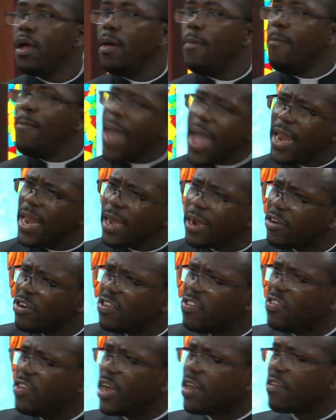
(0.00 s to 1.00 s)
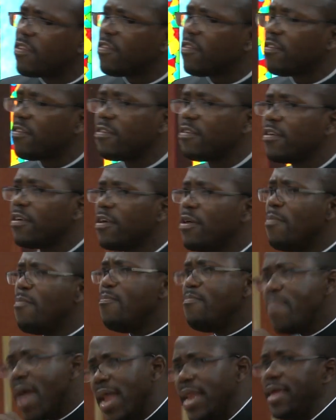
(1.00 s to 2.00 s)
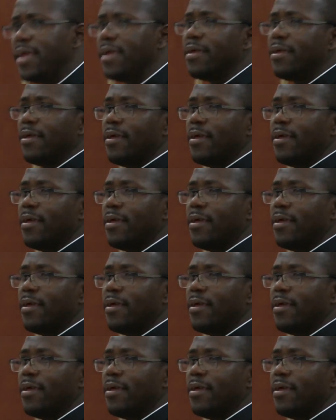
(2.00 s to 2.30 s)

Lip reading: Many Christians, many,